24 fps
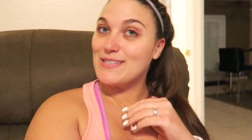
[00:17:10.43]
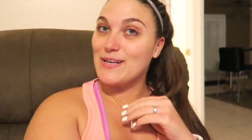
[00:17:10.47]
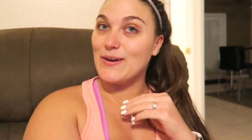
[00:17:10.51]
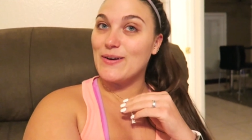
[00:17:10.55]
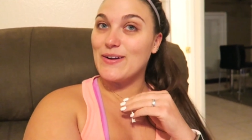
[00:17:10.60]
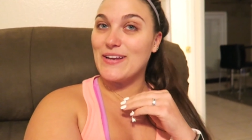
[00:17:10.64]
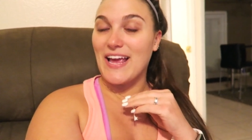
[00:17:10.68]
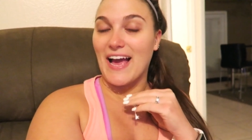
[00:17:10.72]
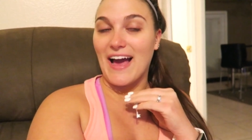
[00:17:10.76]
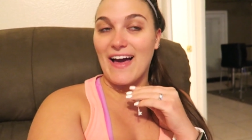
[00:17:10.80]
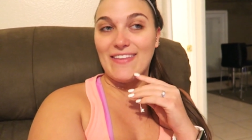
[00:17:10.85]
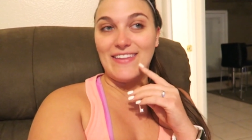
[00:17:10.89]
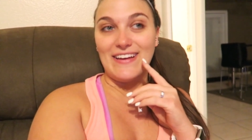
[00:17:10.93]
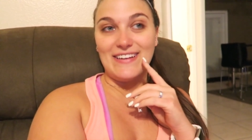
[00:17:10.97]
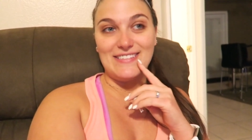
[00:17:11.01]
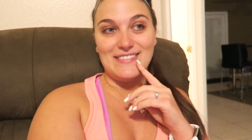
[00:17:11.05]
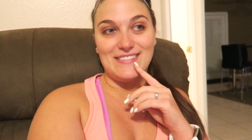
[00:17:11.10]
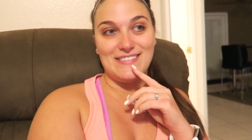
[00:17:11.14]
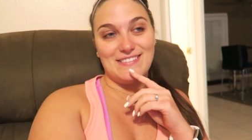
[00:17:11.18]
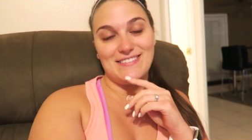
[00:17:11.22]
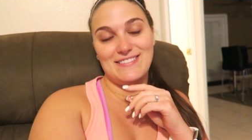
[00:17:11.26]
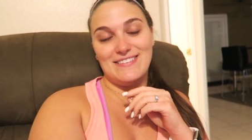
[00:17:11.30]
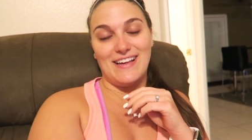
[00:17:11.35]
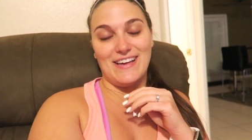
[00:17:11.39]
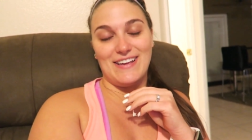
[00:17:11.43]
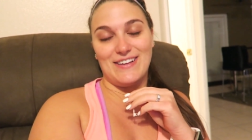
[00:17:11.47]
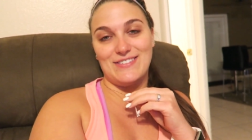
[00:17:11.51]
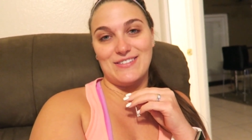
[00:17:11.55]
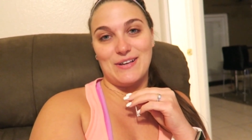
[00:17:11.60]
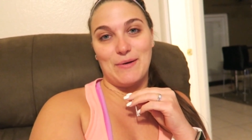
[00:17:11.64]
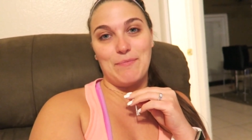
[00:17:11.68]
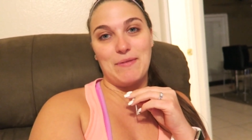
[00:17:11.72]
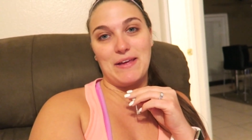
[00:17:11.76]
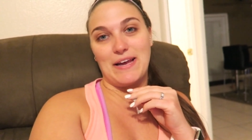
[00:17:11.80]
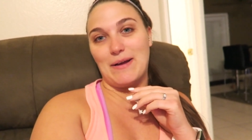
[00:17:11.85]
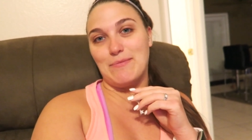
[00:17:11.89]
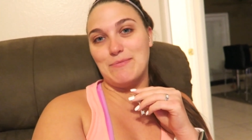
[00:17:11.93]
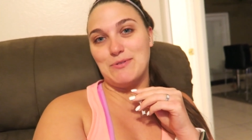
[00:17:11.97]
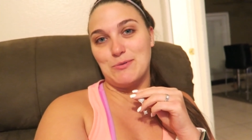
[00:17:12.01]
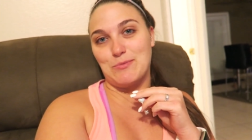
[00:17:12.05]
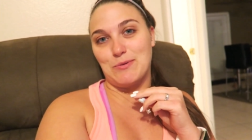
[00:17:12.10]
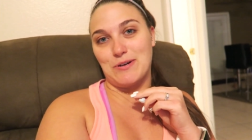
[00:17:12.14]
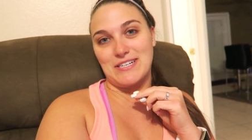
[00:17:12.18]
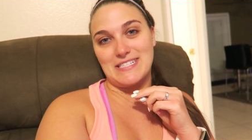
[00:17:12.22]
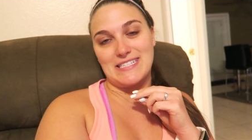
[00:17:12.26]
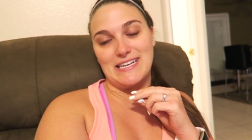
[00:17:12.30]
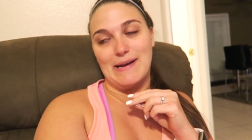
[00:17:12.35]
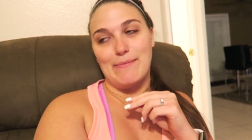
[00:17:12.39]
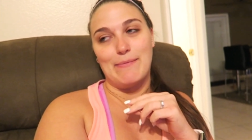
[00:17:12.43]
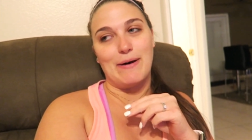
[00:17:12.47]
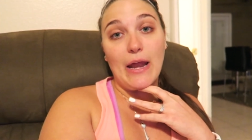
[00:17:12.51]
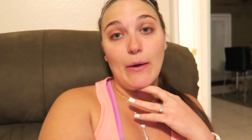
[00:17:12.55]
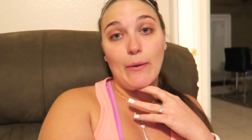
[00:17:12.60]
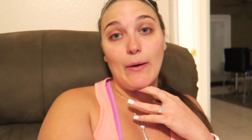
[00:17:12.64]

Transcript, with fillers: So yeah, that's like something I'm super excited about.